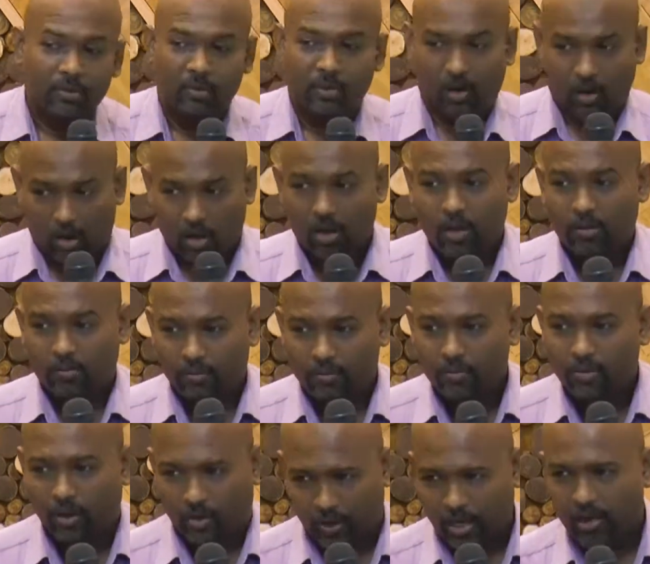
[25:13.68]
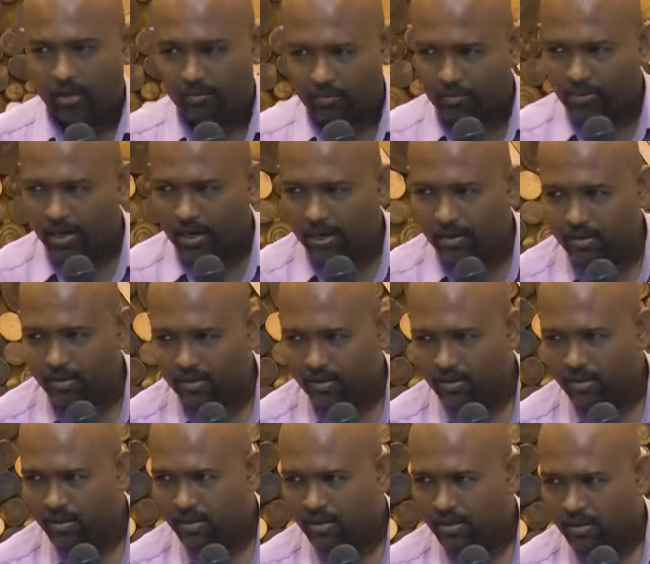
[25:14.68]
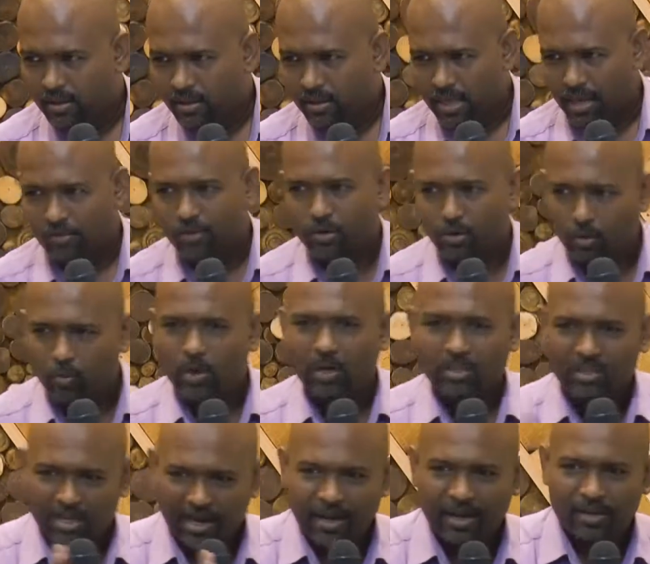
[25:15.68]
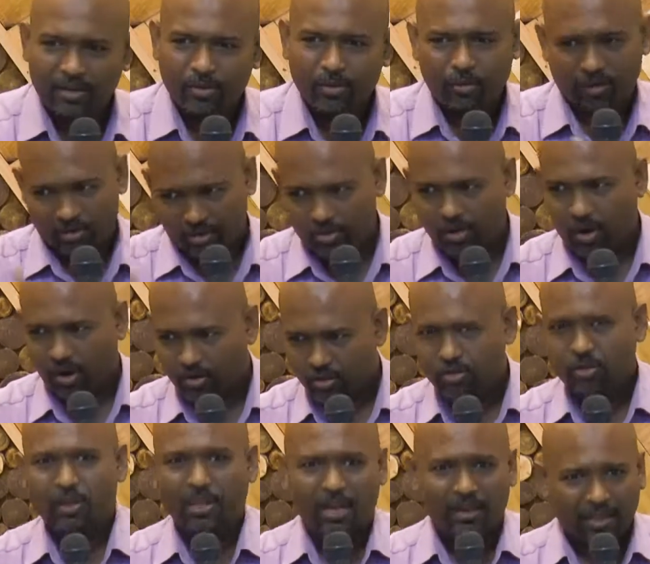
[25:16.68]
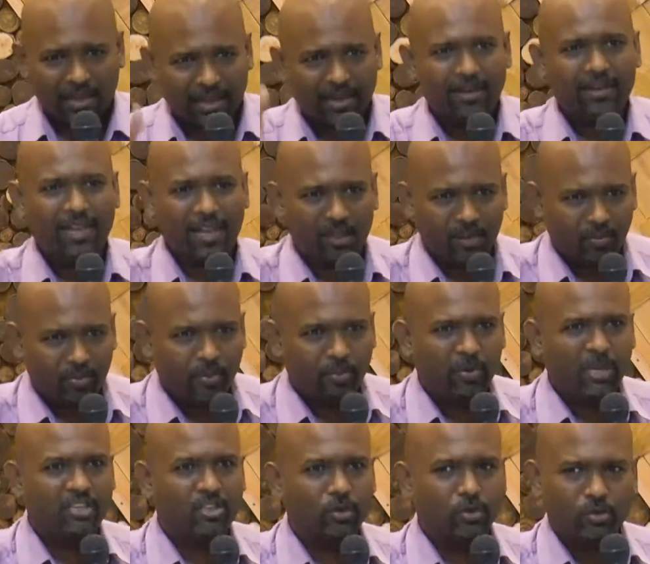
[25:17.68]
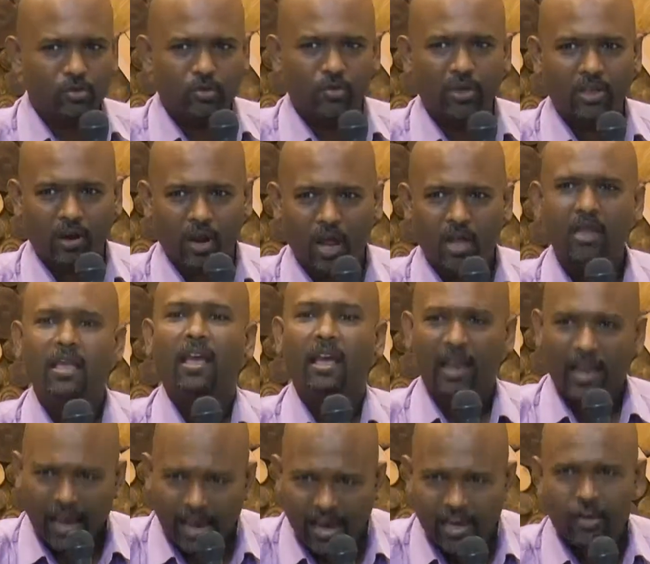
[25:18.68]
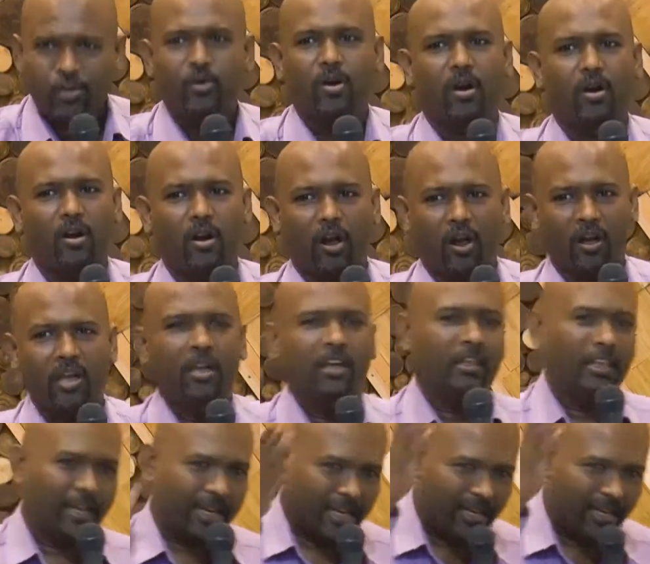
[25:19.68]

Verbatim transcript: The law, okay, and they have to know what is right, what is wrong, so that they can tell the person who's doing wrong, hey, you are wrong. They